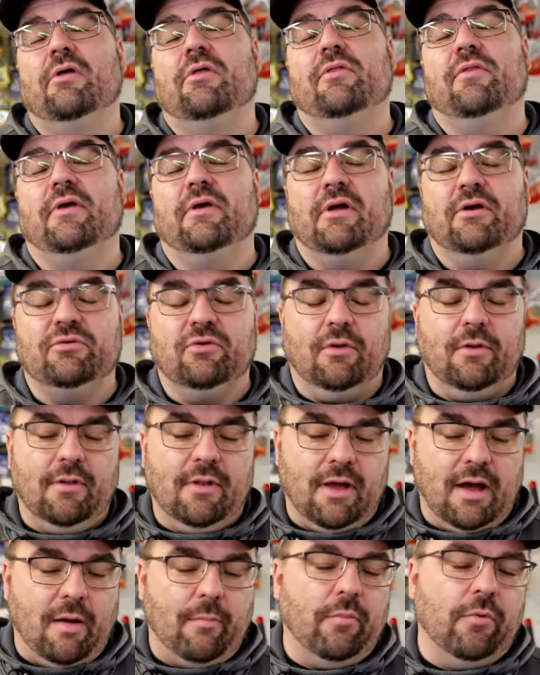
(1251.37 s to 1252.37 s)
They catch a
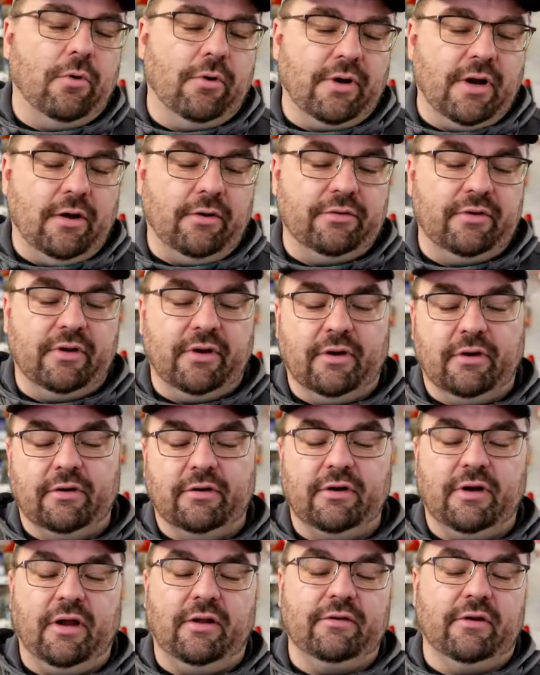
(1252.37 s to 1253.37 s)
lot more down
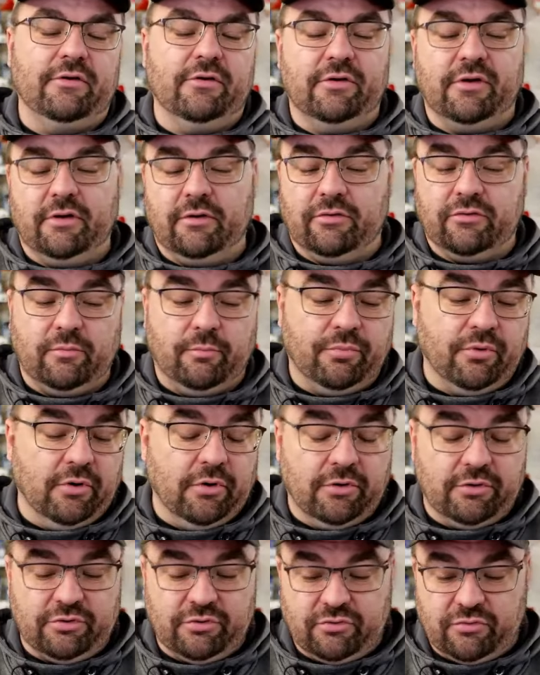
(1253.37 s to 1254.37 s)
there, and then you'll get in some
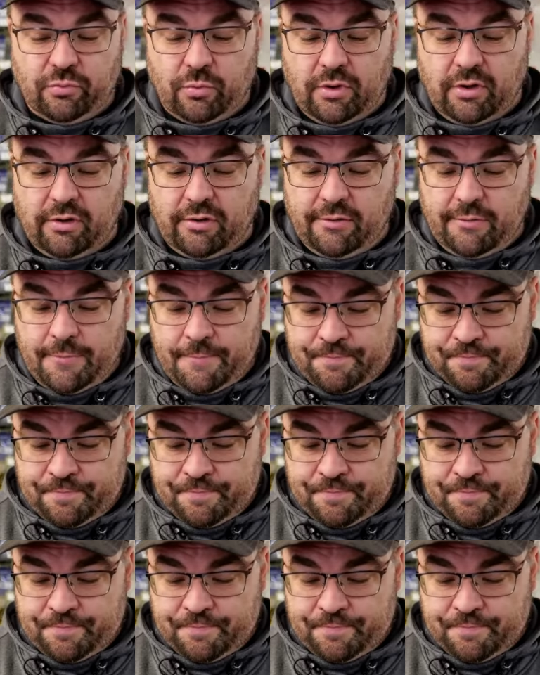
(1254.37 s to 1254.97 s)
perch as well.